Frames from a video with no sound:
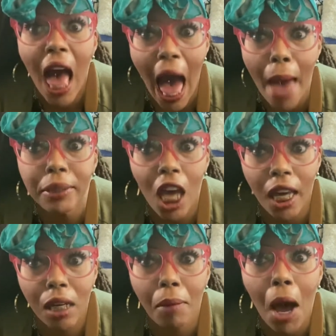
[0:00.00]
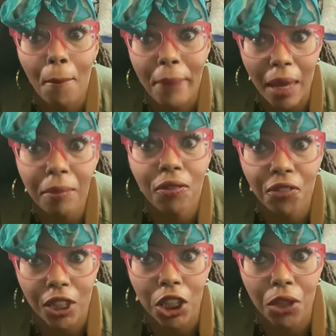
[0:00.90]
I'm talking about baby
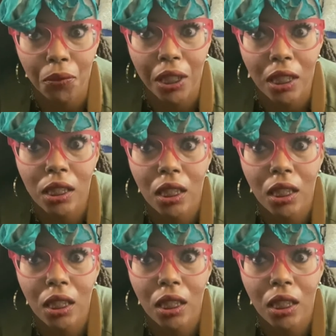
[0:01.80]
fuck cuteness.